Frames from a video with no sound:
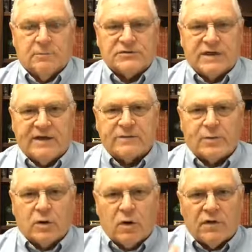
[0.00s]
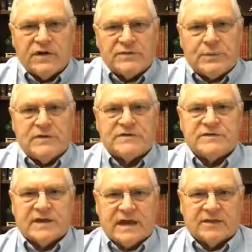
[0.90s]
But you have to put all these pieces
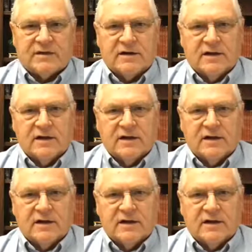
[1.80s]
together.